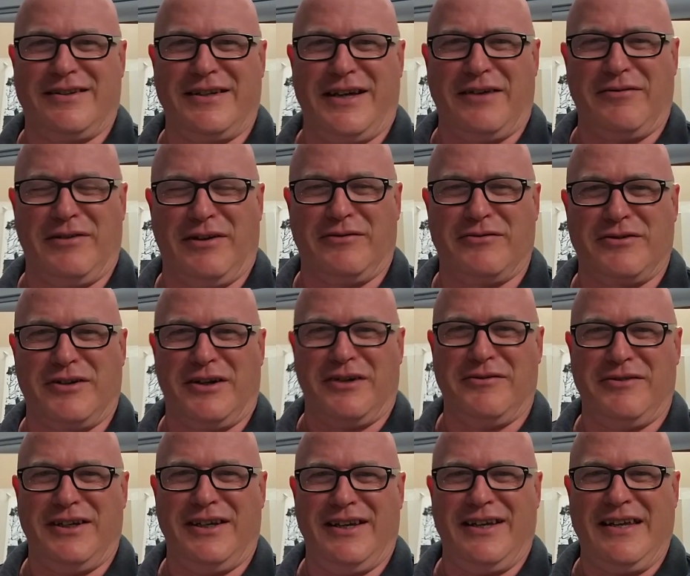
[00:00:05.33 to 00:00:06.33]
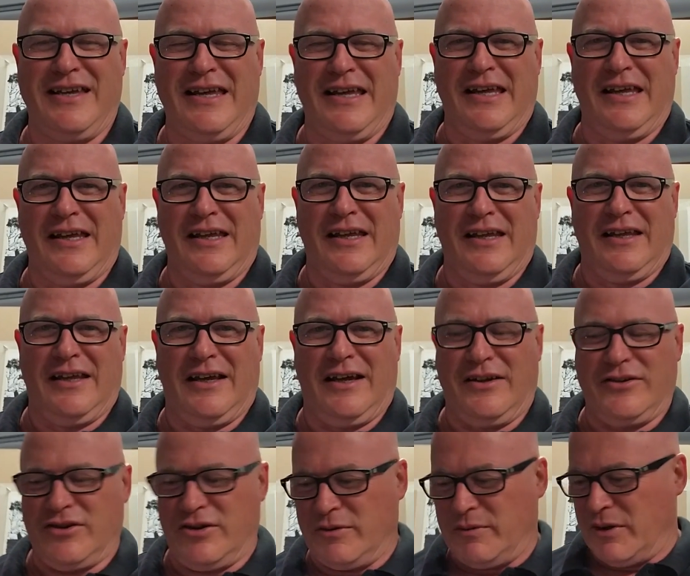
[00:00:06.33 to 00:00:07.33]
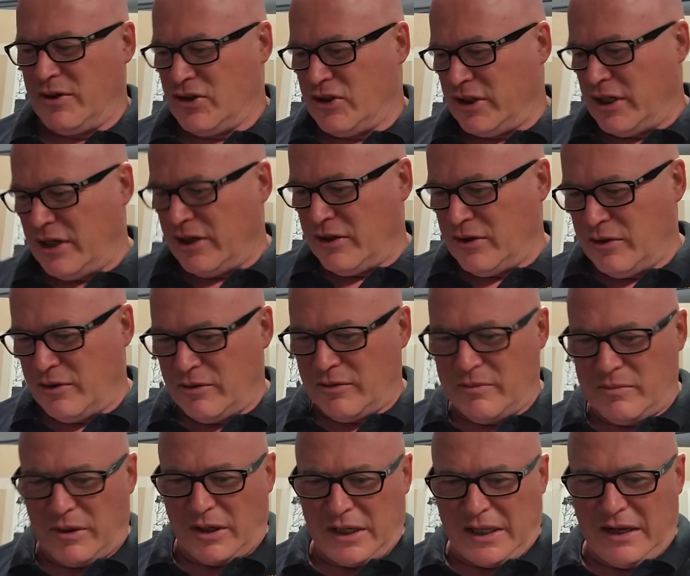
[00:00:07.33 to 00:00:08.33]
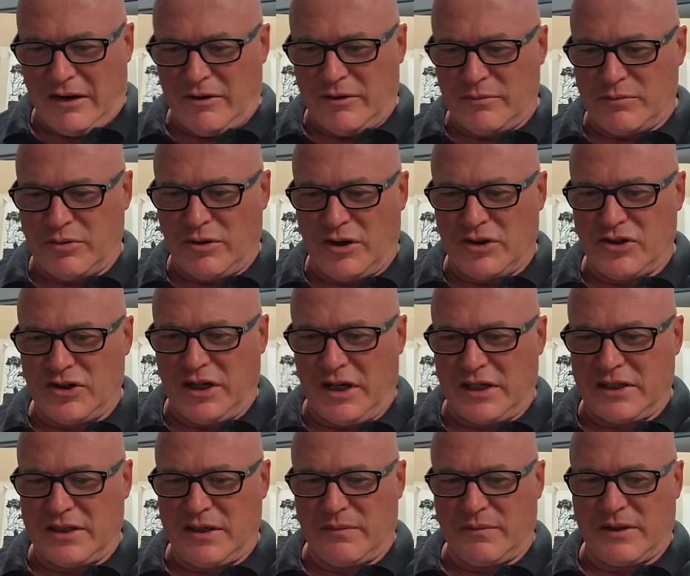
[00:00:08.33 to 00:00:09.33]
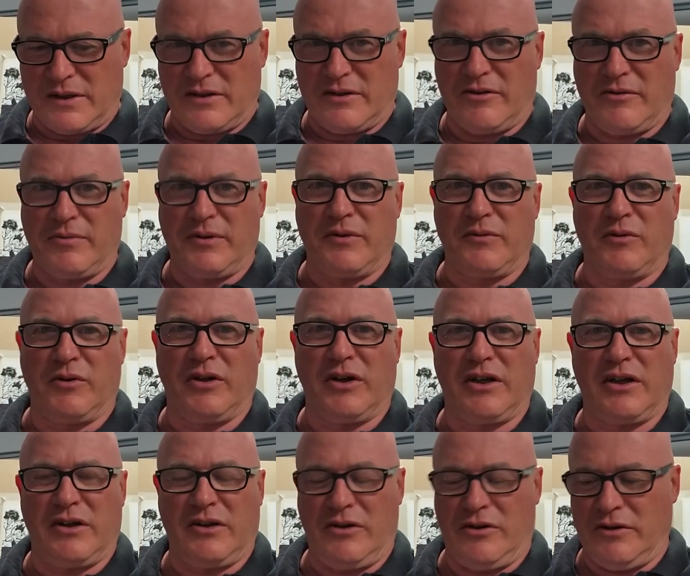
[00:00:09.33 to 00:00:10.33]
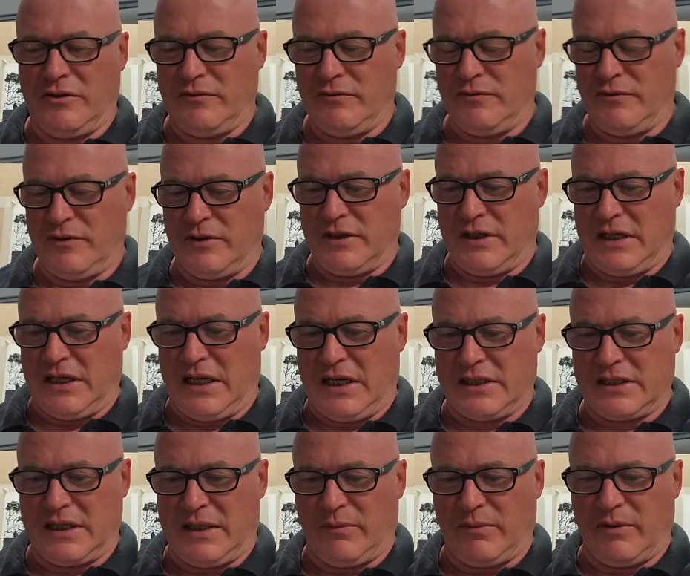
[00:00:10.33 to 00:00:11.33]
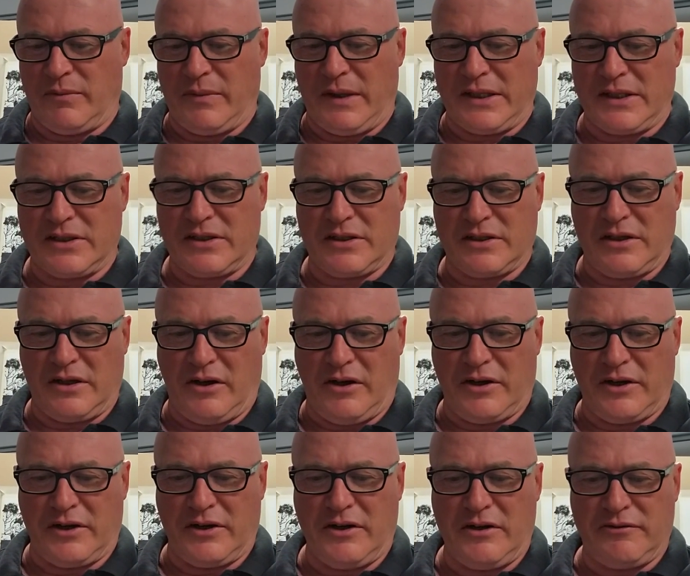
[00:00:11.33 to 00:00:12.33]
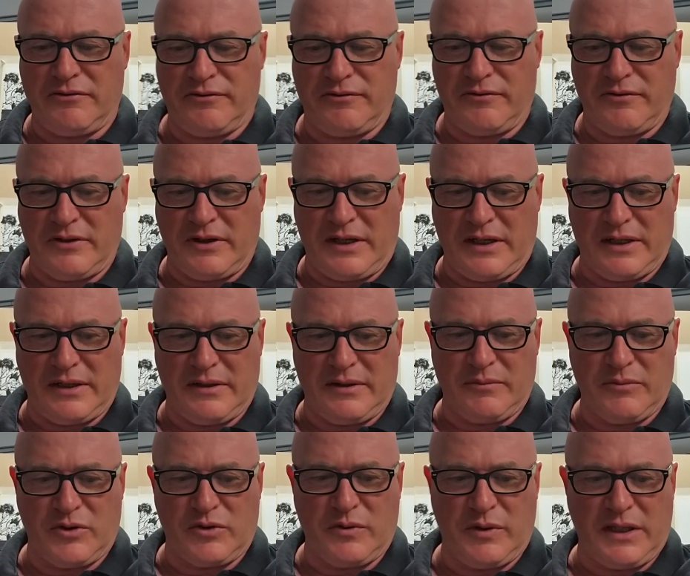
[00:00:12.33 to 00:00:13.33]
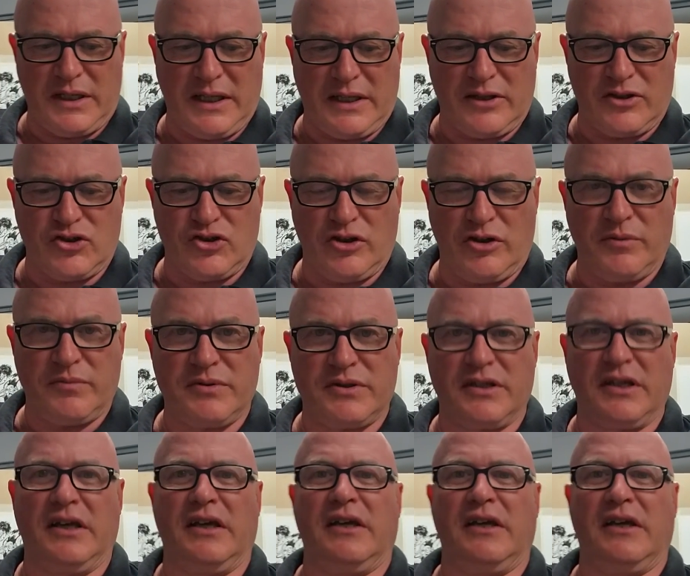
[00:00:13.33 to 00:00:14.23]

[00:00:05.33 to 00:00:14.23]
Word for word: It's Dave Lovegrove here. I just want to show you my current project, something I've been working on for the last couple of months on and off in between other jobs.